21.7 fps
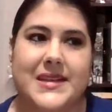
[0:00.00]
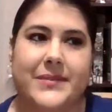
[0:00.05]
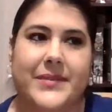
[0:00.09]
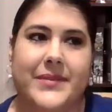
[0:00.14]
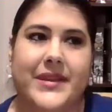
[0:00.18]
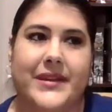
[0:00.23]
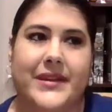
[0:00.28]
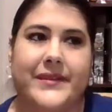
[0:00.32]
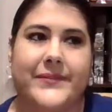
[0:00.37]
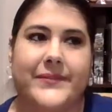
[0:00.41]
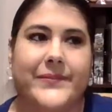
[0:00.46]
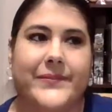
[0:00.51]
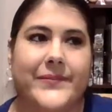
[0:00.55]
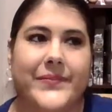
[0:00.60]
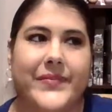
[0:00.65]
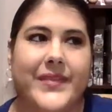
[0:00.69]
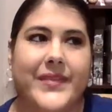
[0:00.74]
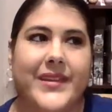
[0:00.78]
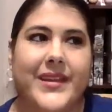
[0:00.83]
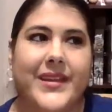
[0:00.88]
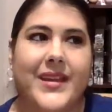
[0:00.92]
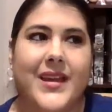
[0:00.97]
I
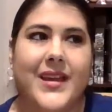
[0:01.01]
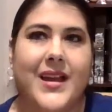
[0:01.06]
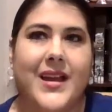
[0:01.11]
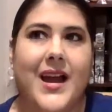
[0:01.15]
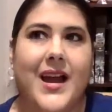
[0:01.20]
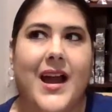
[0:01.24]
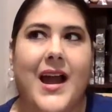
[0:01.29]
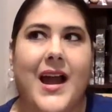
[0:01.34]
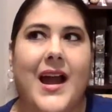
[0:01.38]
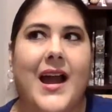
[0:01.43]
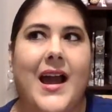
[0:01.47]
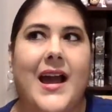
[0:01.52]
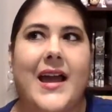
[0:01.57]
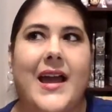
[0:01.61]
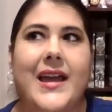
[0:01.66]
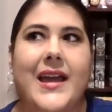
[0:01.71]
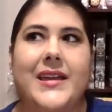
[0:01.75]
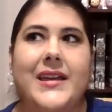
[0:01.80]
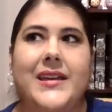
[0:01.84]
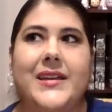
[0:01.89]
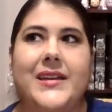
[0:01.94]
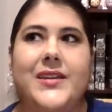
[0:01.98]

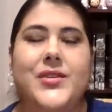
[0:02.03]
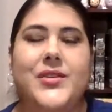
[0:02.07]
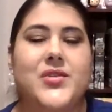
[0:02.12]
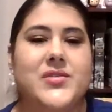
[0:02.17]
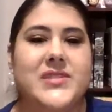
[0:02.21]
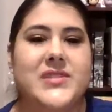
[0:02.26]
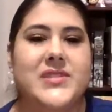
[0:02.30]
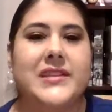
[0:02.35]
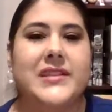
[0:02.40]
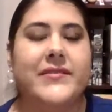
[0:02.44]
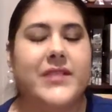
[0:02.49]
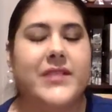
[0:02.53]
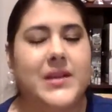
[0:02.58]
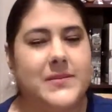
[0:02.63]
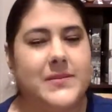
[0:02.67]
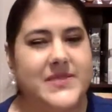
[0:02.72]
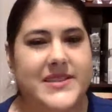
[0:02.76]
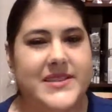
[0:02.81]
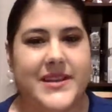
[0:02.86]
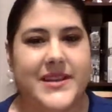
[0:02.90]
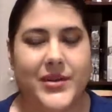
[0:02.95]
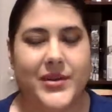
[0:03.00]
used to live in
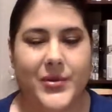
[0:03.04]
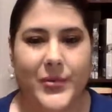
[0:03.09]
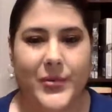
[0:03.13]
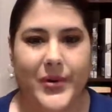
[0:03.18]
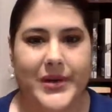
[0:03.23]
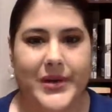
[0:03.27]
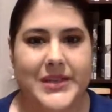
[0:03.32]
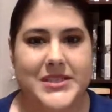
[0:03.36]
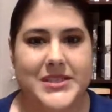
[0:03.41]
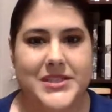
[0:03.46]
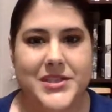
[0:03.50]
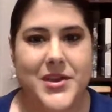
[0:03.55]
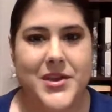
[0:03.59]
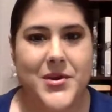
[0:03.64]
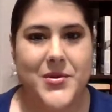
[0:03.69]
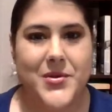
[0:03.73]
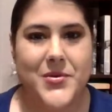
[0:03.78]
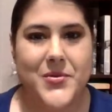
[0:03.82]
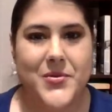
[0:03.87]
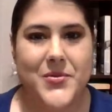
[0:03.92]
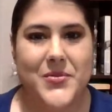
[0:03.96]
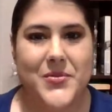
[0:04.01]
upstate New York.
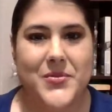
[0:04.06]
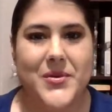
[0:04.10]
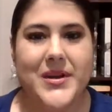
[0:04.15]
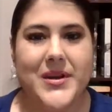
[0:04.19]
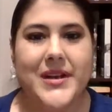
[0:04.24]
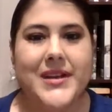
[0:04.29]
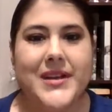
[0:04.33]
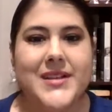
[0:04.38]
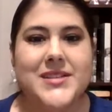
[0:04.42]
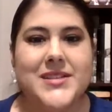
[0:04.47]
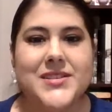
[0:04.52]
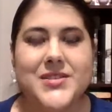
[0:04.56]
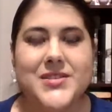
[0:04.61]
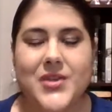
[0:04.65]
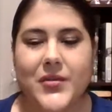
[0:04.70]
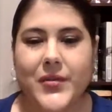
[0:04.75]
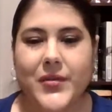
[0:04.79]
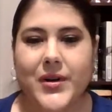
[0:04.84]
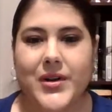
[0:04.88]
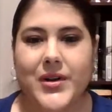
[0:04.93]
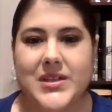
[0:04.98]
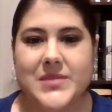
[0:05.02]
So snow
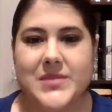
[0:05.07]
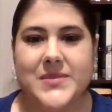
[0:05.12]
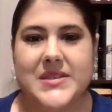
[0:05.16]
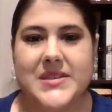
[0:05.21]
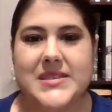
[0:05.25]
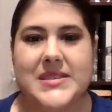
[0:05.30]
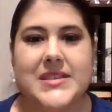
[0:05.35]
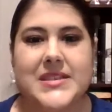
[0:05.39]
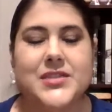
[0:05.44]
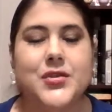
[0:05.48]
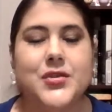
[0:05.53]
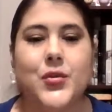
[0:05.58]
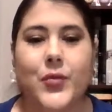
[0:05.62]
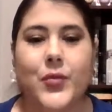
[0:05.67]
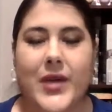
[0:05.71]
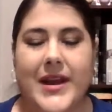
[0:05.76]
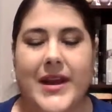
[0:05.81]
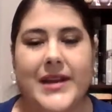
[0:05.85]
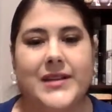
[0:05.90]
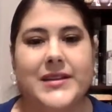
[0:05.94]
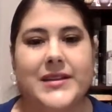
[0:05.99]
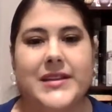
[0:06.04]
for Christmas is
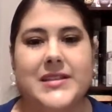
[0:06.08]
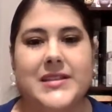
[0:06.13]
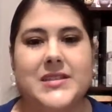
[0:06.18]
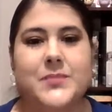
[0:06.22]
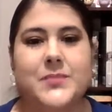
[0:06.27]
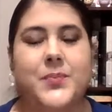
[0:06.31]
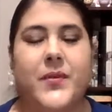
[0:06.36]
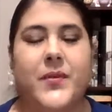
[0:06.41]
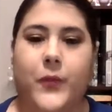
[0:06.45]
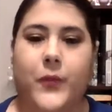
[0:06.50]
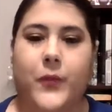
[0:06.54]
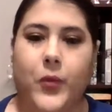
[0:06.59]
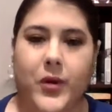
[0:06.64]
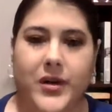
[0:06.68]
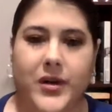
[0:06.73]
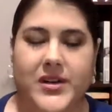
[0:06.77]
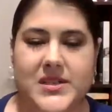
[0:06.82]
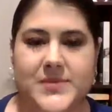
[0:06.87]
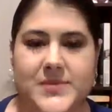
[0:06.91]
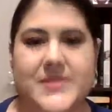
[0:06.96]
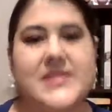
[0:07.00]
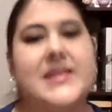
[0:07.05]
great. It's before
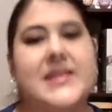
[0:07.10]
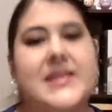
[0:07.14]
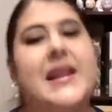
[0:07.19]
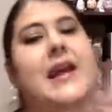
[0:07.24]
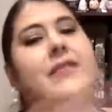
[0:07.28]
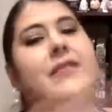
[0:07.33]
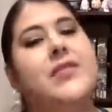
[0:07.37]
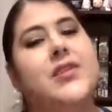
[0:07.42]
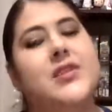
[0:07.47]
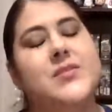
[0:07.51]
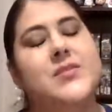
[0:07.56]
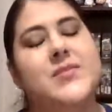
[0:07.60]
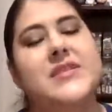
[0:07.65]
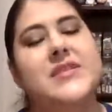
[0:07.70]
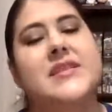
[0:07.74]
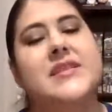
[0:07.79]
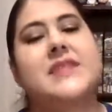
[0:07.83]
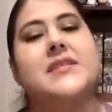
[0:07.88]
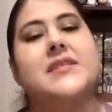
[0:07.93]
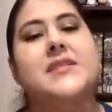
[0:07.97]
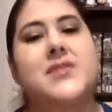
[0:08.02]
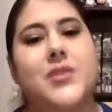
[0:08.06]
Christmas and after Christmas
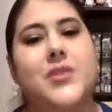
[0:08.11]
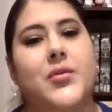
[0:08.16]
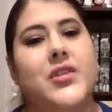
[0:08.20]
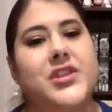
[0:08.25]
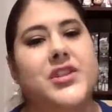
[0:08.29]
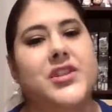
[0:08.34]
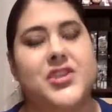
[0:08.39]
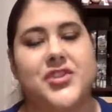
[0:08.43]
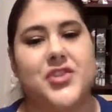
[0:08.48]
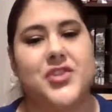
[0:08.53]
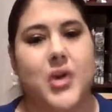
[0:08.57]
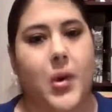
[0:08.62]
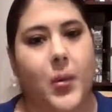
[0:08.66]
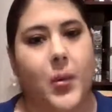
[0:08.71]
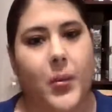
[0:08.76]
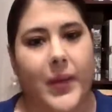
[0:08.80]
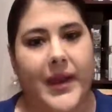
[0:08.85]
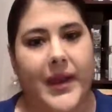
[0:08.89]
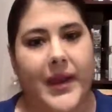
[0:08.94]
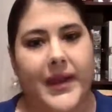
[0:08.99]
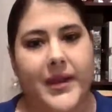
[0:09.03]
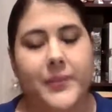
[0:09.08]
that the snow can just go
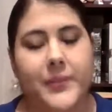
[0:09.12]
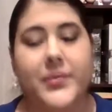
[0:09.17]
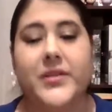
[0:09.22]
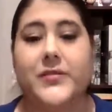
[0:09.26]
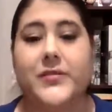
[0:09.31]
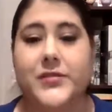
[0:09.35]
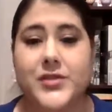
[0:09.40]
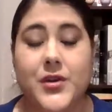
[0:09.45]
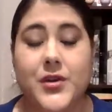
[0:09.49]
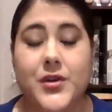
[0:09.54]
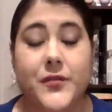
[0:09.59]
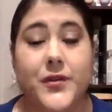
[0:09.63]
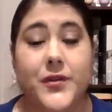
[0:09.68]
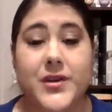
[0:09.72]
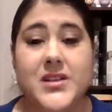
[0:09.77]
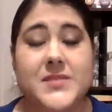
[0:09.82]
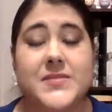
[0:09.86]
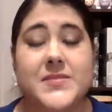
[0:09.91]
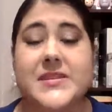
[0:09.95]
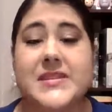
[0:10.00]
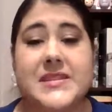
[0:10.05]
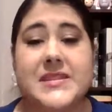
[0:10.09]
away. But snow for
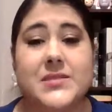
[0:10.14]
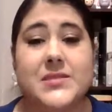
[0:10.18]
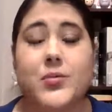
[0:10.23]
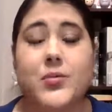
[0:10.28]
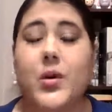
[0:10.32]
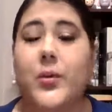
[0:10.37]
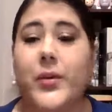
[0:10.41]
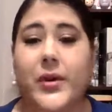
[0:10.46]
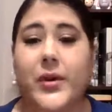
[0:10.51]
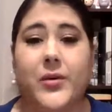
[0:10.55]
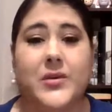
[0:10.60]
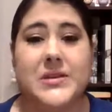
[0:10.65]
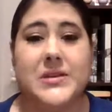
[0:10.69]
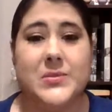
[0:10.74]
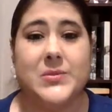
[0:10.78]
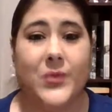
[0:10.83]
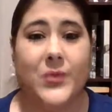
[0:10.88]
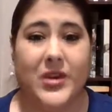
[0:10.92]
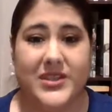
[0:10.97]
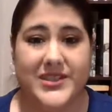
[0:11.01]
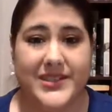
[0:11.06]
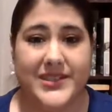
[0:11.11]
Christmas is what we always
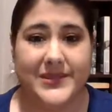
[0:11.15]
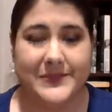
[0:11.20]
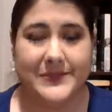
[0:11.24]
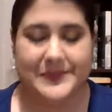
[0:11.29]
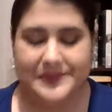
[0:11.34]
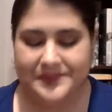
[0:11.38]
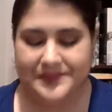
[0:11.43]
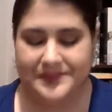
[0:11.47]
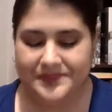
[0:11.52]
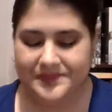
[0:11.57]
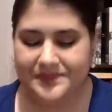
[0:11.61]
wanted.